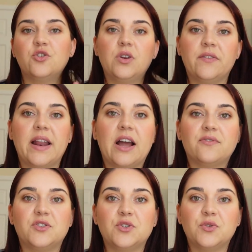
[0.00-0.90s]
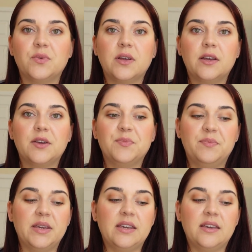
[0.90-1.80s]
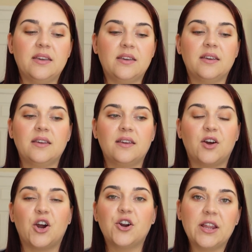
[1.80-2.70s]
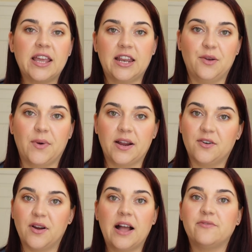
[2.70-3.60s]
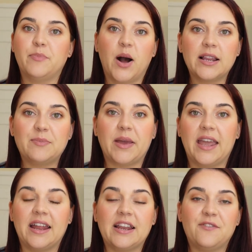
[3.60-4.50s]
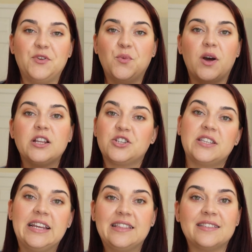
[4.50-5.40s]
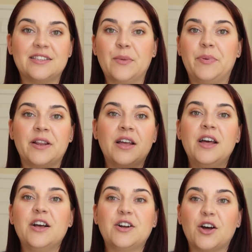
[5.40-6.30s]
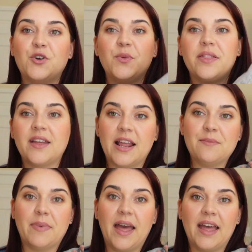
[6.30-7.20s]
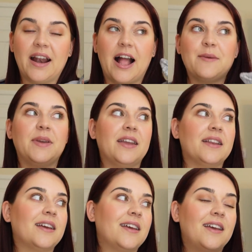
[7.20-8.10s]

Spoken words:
don't even have to be hurting anywhere or have body pain. If you want to just heat this up and cuddle with it in bed, I mean,